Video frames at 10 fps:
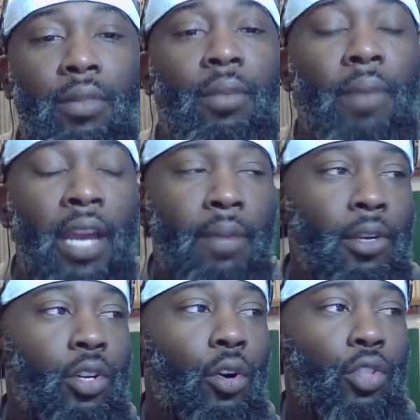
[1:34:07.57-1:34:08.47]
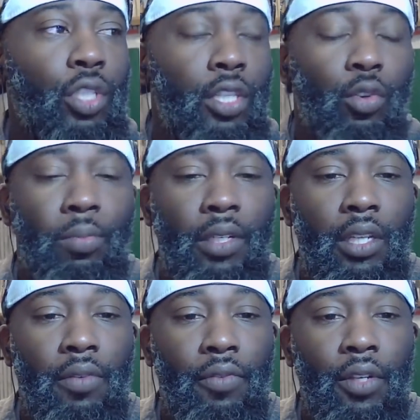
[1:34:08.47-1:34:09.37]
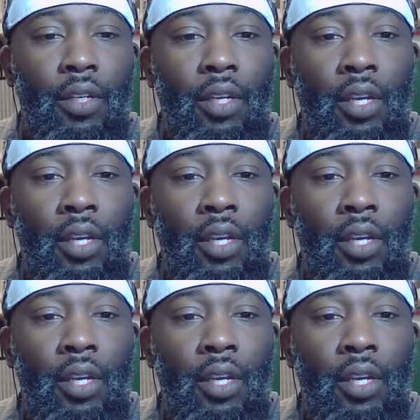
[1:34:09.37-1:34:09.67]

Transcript: the Miami culture is a little bit different.